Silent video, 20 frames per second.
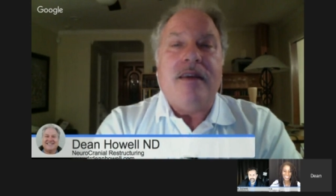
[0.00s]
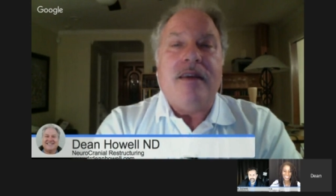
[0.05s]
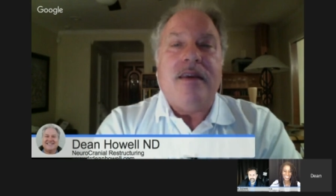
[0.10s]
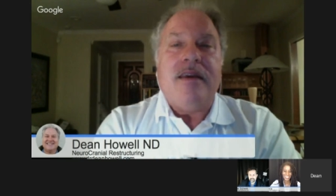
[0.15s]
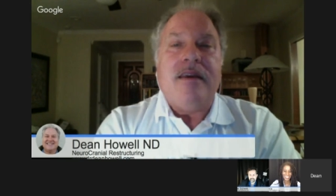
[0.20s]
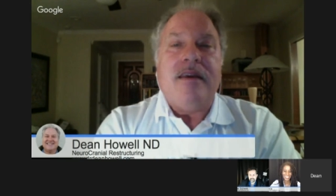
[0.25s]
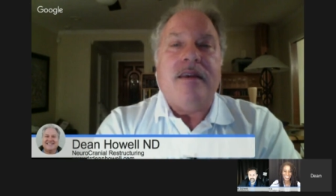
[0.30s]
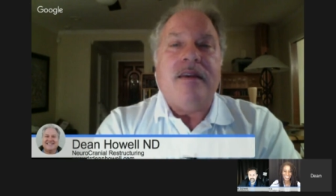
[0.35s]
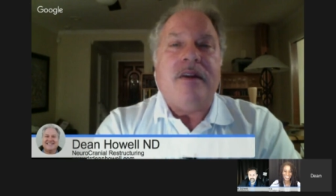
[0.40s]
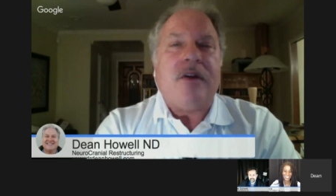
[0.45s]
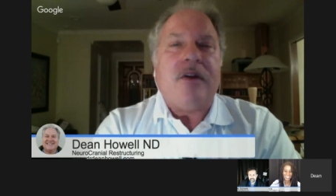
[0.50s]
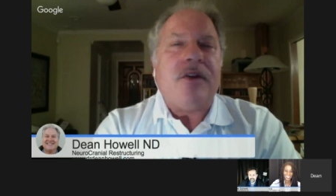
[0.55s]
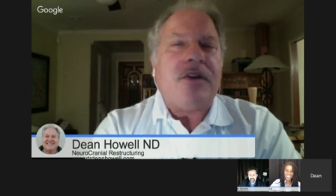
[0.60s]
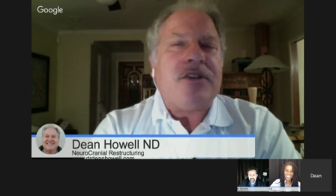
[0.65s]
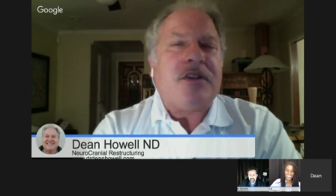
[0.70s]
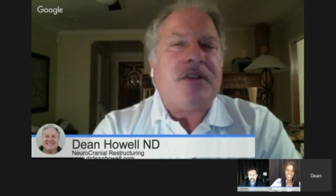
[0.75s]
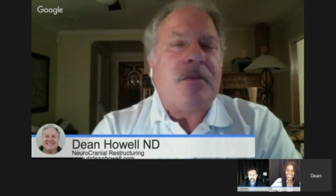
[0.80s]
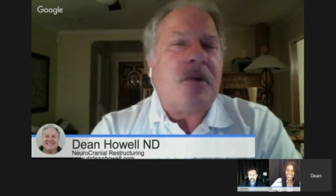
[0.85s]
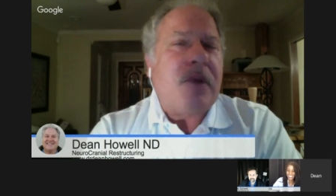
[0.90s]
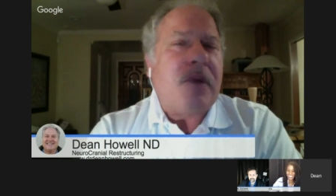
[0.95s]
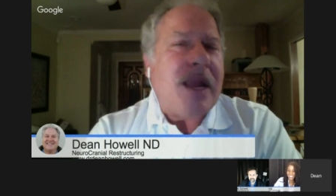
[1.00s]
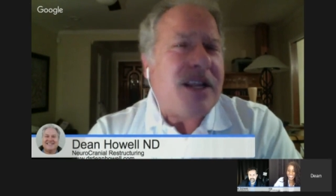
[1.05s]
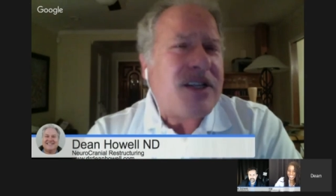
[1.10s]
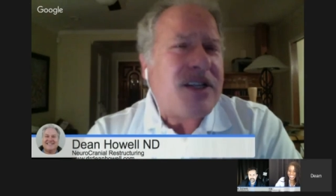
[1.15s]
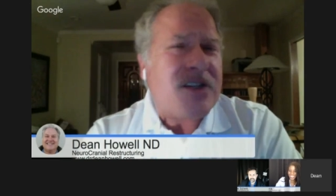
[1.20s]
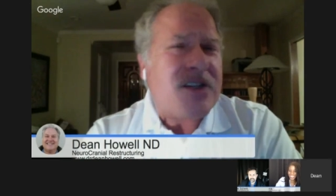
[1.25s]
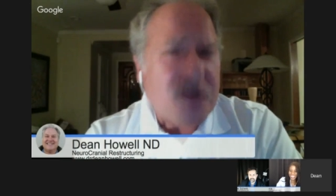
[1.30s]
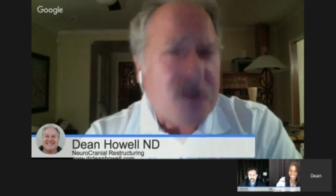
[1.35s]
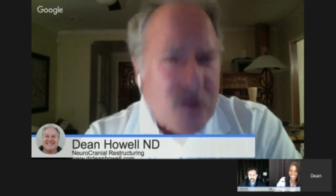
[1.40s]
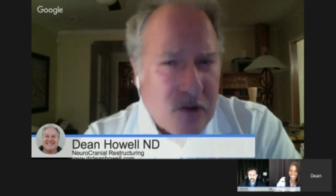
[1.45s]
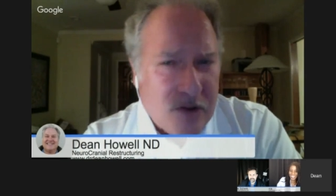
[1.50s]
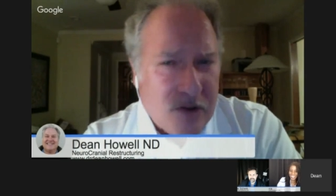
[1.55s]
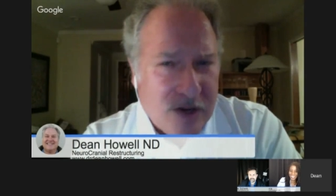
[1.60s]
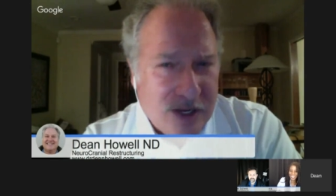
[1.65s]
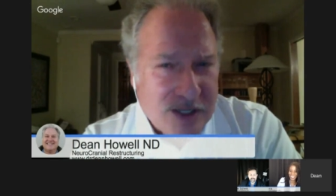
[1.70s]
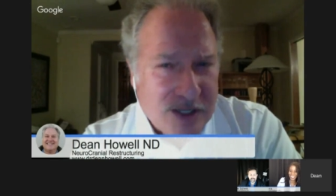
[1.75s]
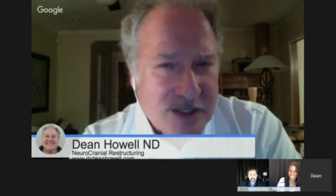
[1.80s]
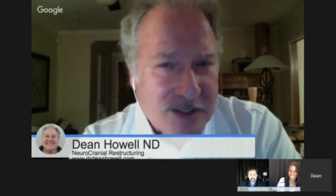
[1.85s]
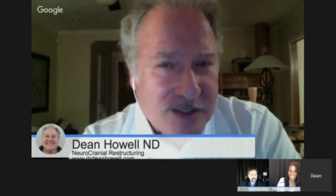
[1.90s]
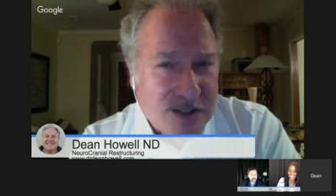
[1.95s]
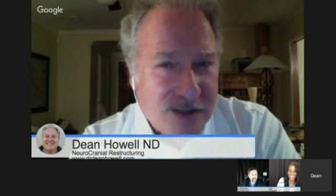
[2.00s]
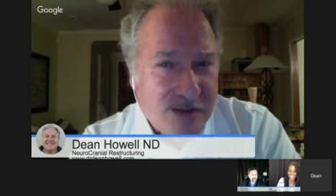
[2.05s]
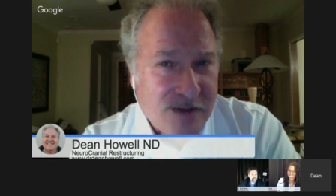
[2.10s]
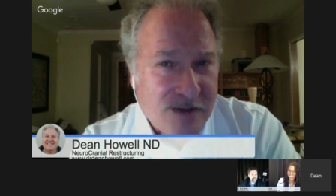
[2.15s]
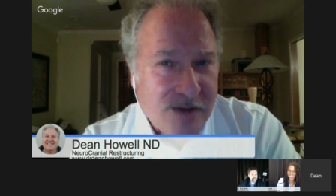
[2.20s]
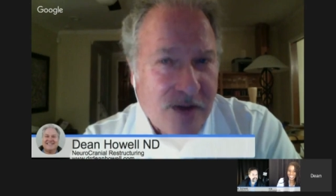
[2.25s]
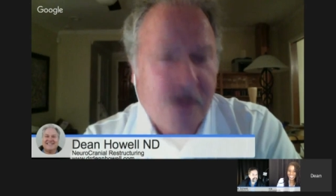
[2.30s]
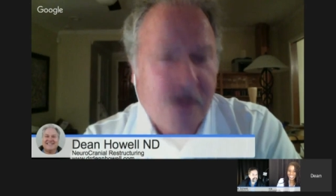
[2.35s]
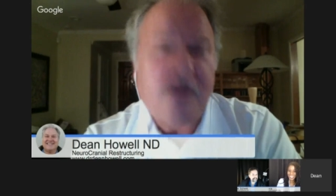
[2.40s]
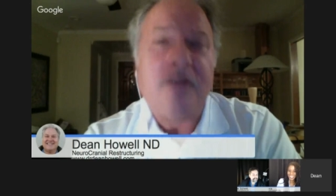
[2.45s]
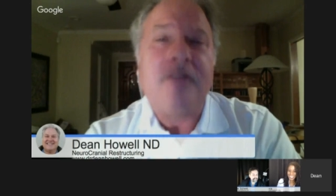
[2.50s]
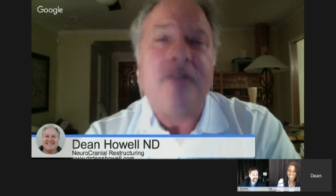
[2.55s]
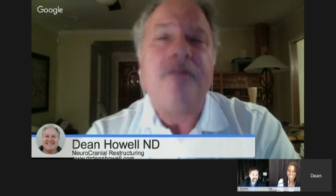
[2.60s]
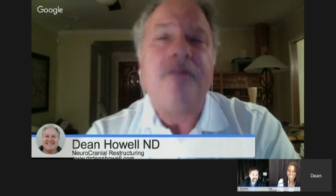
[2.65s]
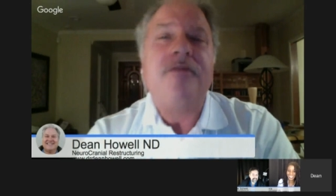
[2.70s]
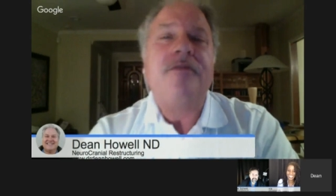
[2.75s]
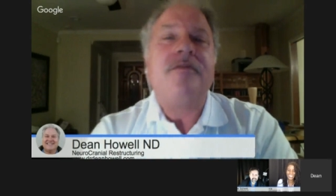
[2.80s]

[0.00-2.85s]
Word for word: You know, there's some great stories of